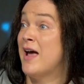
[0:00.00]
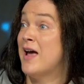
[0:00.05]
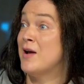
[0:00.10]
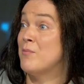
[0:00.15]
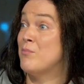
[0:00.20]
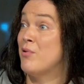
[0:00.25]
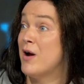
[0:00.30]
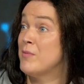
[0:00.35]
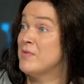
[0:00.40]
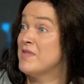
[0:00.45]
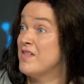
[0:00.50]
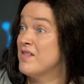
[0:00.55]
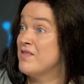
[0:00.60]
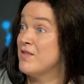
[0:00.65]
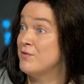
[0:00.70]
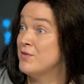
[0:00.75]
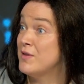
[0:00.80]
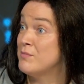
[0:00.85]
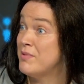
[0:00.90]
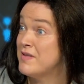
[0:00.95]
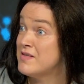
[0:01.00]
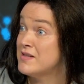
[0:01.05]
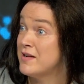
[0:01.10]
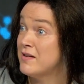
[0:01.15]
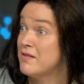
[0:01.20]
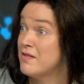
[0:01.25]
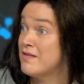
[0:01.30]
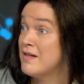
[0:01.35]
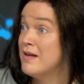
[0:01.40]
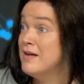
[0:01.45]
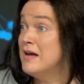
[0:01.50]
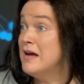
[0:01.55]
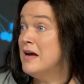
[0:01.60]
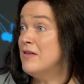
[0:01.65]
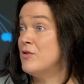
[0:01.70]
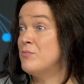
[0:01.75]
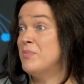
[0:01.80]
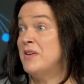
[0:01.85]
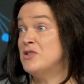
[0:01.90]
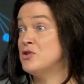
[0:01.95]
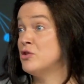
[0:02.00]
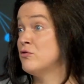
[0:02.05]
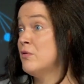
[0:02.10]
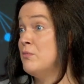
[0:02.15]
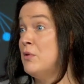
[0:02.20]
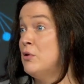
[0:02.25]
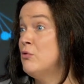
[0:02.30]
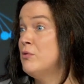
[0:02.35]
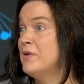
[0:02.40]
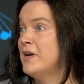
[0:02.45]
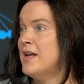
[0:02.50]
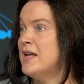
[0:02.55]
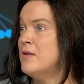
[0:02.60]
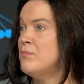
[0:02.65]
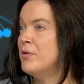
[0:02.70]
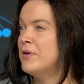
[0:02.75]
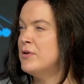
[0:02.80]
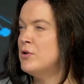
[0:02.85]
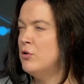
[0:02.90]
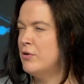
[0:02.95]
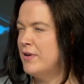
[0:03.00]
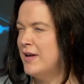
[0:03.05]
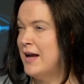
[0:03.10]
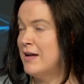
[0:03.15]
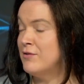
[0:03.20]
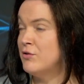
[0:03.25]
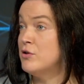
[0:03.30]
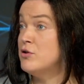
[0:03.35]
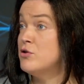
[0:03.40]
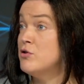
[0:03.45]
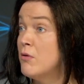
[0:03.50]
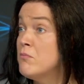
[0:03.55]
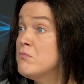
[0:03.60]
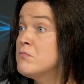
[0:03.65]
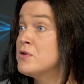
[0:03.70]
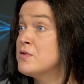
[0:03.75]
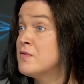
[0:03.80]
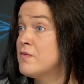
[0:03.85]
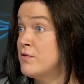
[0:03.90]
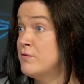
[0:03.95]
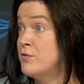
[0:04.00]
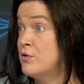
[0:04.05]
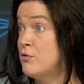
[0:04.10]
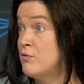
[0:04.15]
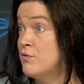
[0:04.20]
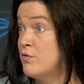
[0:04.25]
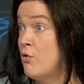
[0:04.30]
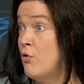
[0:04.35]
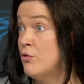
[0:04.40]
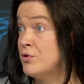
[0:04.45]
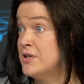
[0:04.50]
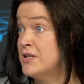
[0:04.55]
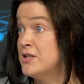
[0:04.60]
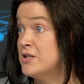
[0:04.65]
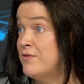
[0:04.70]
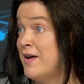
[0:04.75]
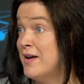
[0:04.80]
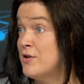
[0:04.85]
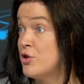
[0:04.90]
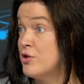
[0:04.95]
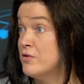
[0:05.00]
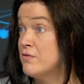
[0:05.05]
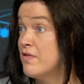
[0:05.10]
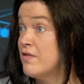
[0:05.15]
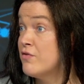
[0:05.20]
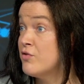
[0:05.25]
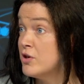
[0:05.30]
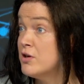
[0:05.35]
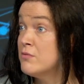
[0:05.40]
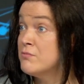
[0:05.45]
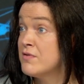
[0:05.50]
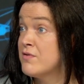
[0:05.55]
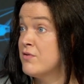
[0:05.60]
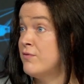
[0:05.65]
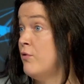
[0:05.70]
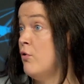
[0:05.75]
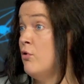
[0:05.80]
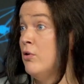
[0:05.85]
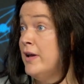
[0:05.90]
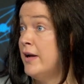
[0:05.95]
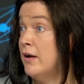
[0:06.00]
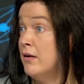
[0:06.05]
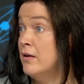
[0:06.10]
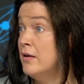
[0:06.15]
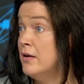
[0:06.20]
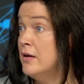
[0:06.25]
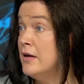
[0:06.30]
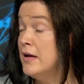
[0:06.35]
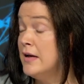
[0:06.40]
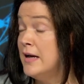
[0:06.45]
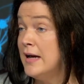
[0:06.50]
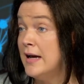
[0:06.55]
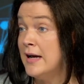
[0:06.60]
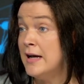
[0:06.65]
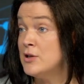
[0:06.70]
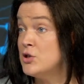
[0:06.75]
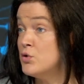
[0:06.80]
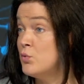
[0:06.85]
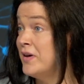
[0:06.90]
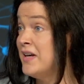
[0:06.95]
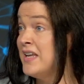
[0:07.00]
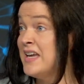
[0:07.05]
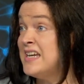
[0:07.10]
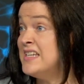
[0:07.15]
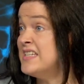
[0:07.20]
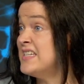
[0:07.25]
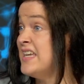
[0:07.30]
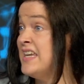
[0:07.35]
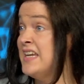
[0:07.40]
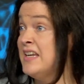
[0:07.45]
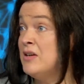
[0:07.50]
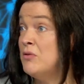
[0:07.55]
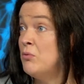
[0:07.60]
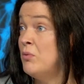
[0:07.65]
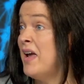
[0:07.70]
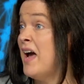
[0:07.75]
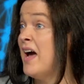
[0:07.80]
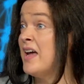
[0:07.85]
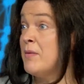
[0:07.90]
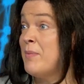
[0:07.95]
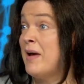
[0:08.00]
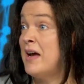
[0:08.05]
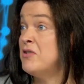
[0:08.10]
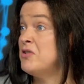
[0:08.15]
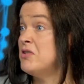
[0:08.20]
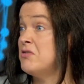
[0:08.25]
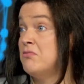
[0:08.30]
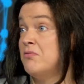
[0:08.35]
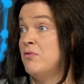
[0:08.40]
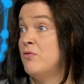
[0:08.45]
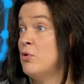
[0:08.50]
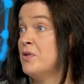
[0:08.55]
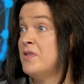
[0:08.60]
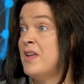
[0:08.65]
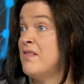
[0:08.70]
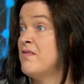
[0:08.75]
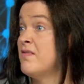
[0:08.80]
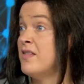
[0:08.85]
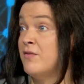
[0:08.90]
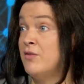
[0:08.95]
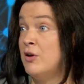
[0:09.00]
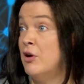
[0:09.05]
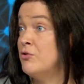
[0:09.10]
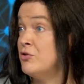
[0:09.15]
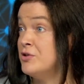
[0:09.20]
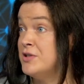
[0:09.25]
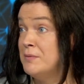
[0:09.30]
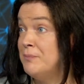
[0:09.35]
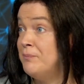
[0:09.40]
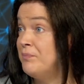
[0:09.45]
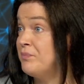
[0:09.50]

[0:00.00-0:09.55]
premises of the business. They're being done remotely, but looking at the numbers of those audit interventions, the numbers are falling. 2018, we had about 4,700.